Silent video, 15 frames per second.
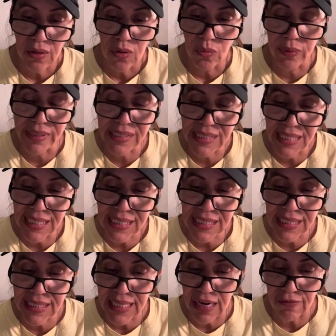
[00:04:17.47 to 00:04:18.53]
Resist the
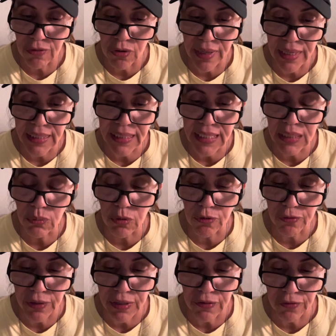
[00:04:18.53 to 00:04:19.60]
devil, and he will
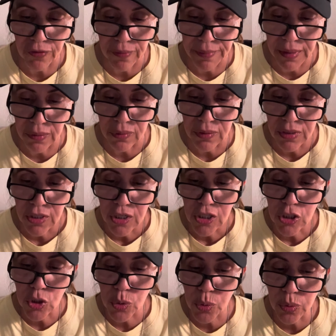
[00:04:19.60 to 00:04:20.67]
flee from you.
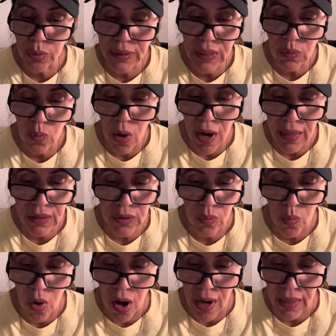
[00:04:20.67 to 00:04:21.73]
Truly walk the
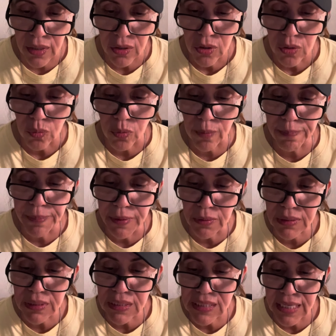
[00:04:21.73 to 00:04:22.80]
walk
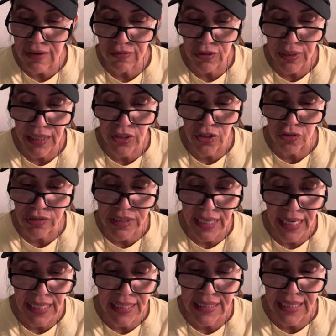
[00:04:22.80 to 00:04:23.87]
Rebuke the devil in your
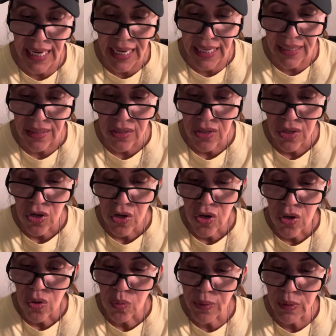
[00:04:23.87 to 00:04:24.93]
day to day.
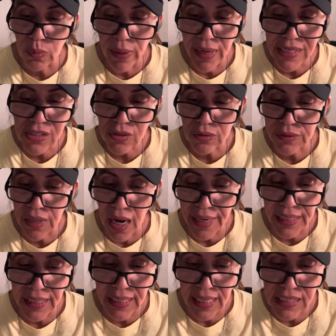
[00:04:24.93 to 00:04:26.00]
We wrestle not
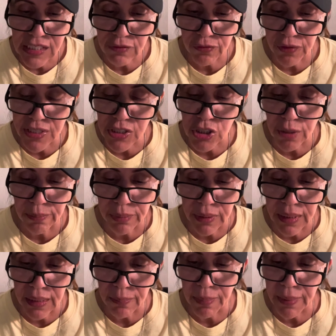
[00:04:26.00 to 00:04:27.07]
against flesh and
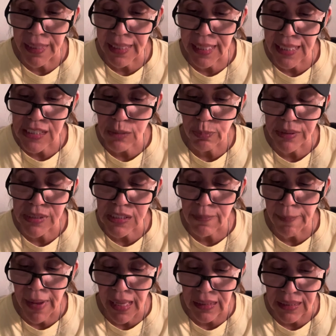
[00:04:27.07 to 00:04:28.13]
blood, but against
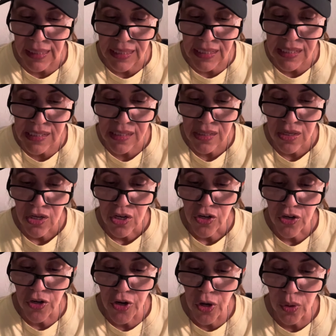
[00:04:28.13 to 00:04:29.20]
principalities.
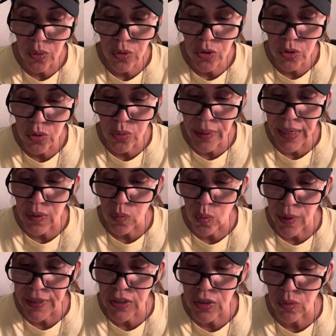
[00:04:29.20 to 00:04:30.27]
Know who and
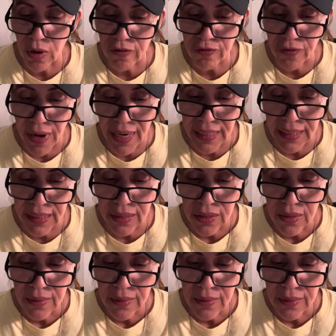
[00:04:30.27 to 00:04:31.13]
what you are fighting.